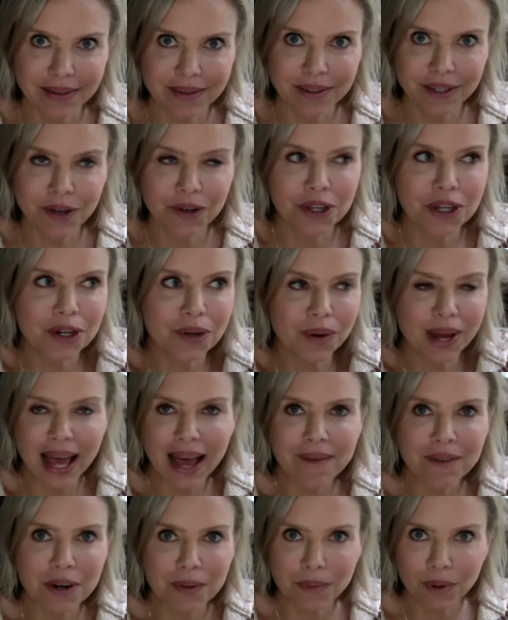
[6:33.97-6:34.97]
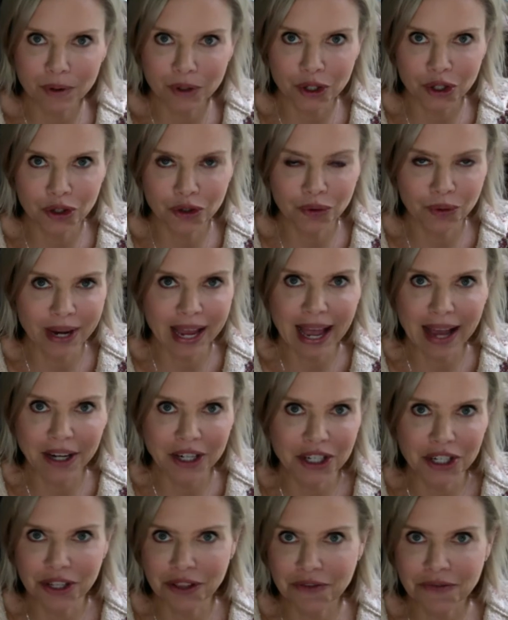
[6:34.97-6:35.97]
So you don't have an emotional
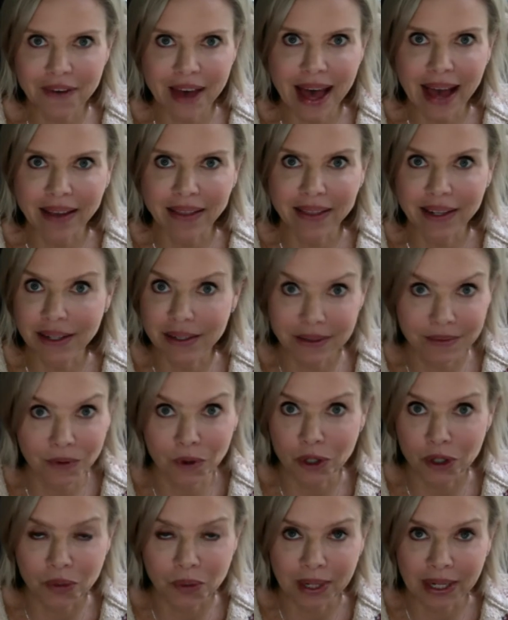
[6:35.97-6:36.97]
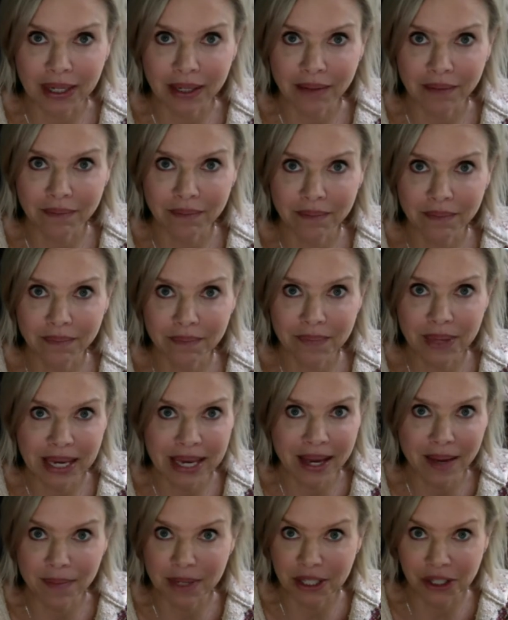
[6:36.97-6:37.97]
reaction to the fact that it's 4:20
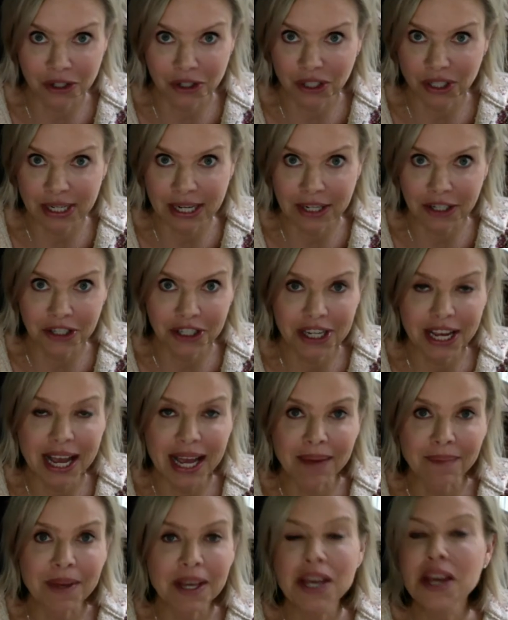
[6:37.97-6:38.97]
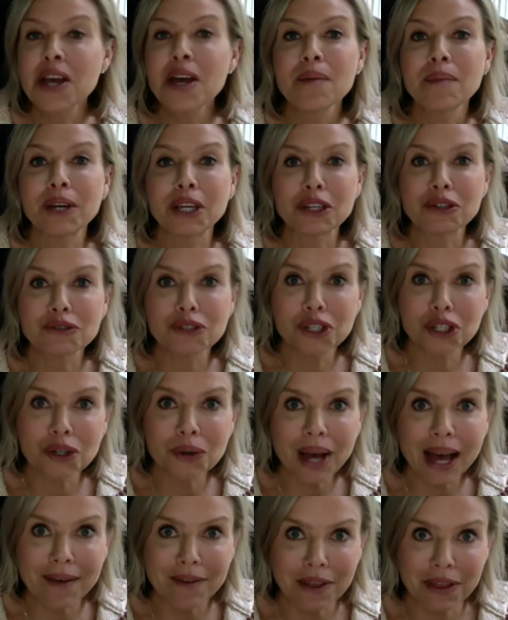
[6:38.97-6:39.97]
p.m. Eastern Standard Time, but you do
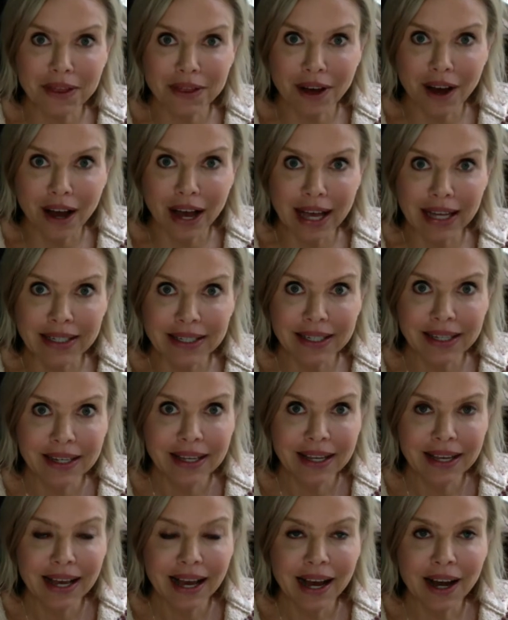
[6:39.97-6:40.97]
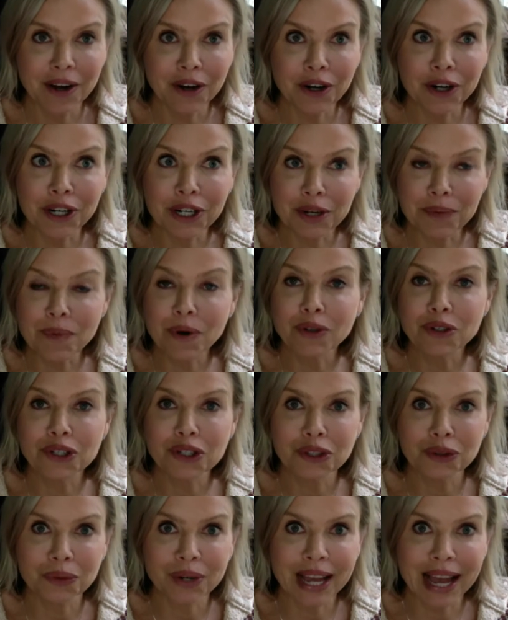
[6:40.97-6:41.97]
have a thought, or an
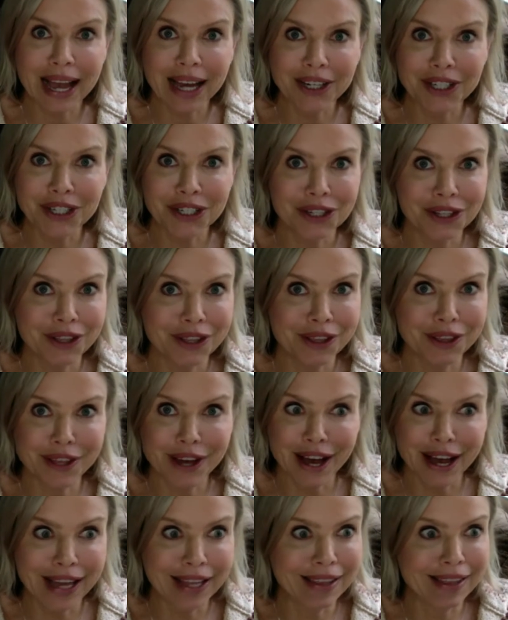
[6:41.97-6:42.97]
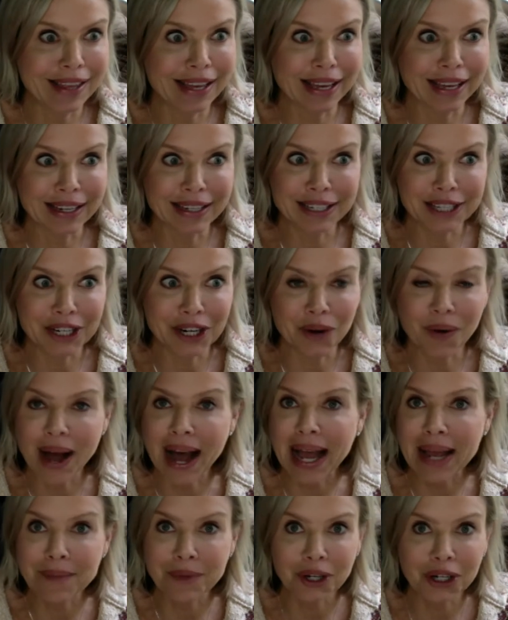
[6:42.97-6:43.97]
emotional reaction to the thought that,
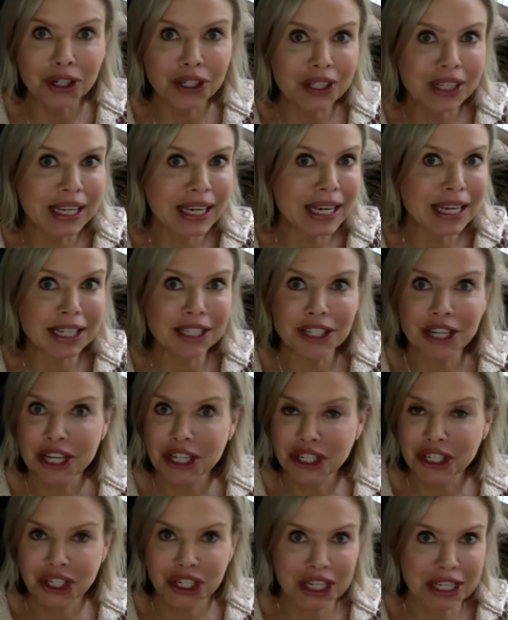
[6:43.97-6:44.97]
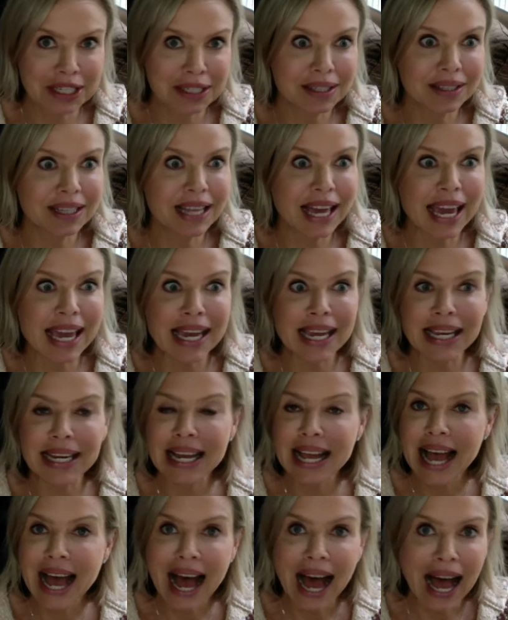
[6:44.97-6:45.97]
I'm early, she's late,
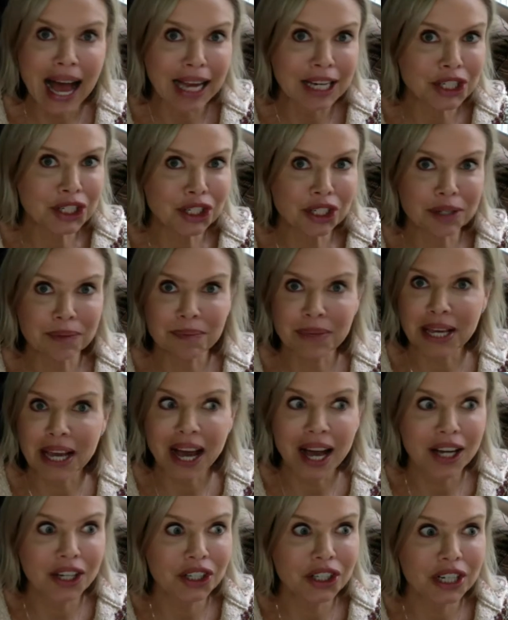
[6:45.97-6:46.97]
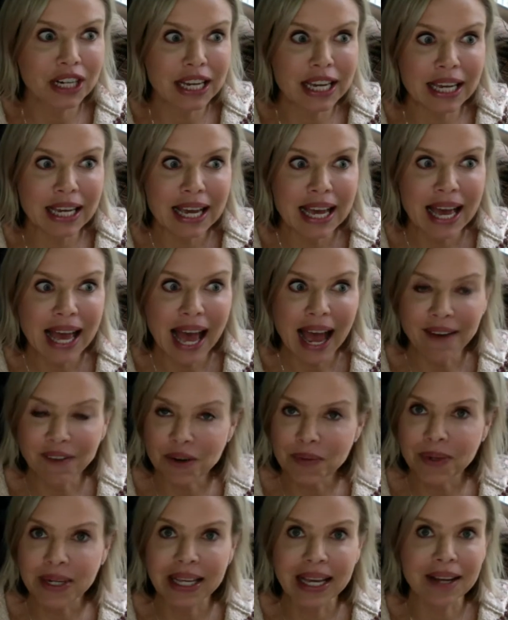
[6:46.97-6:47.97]
I shouldn't be hungry,
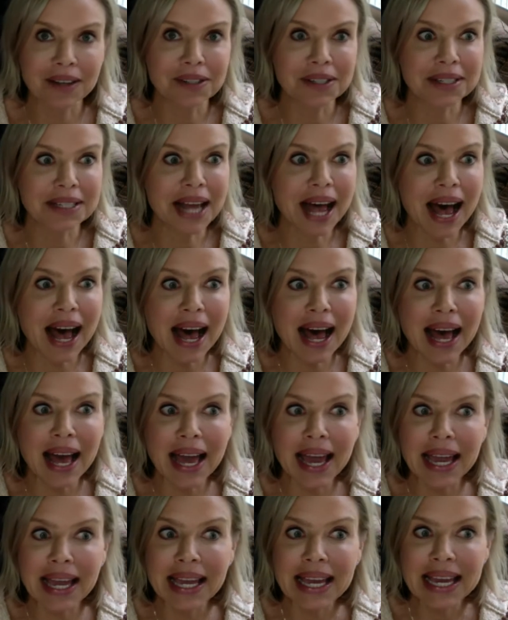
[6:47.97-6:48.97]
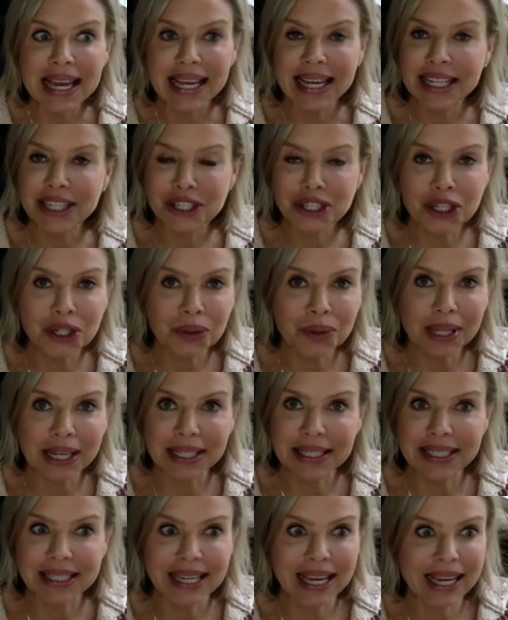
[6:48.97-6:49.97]
everybody else is high, it's too late
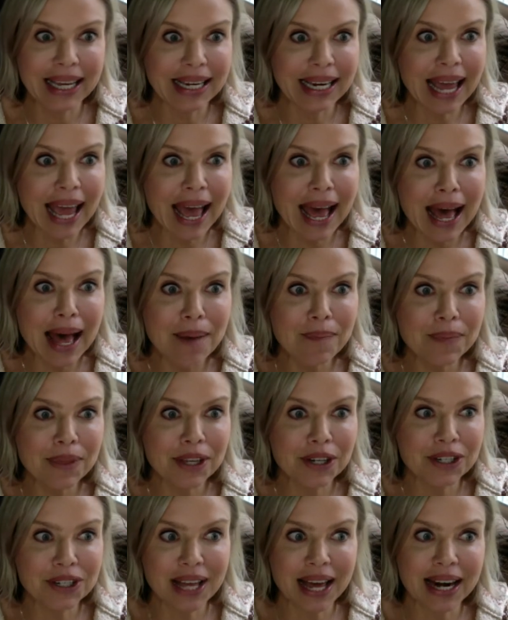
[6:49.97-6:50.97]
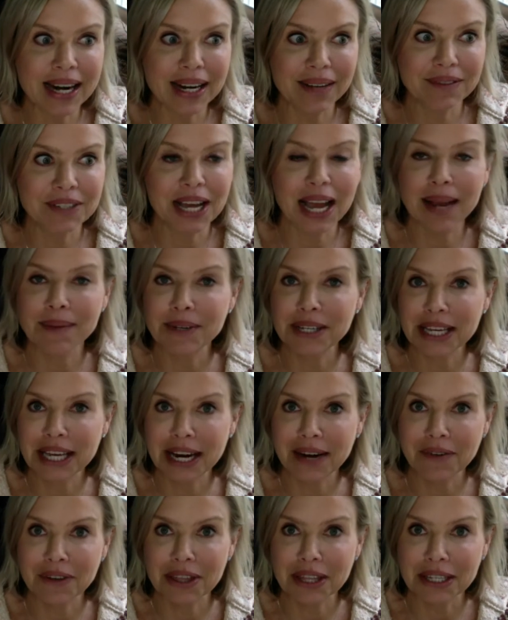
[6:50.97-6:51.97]
to take a nap, there's not enough time to get
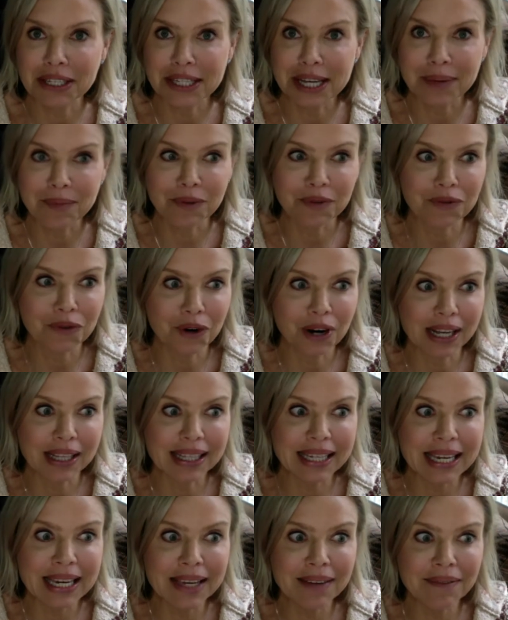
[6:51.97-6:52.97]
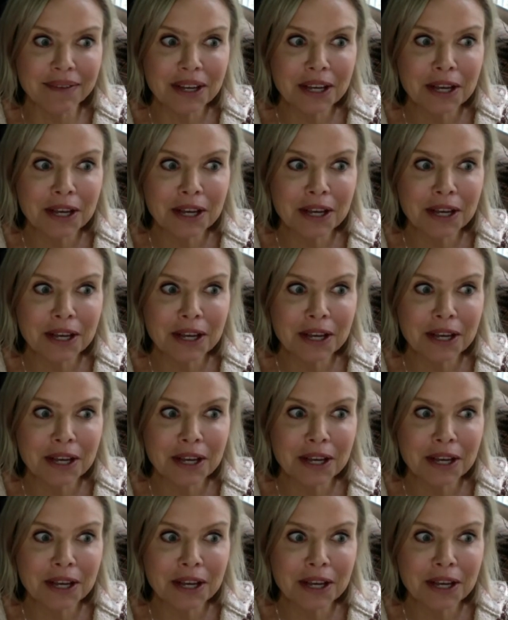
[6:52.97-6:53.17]
everything done before I leave.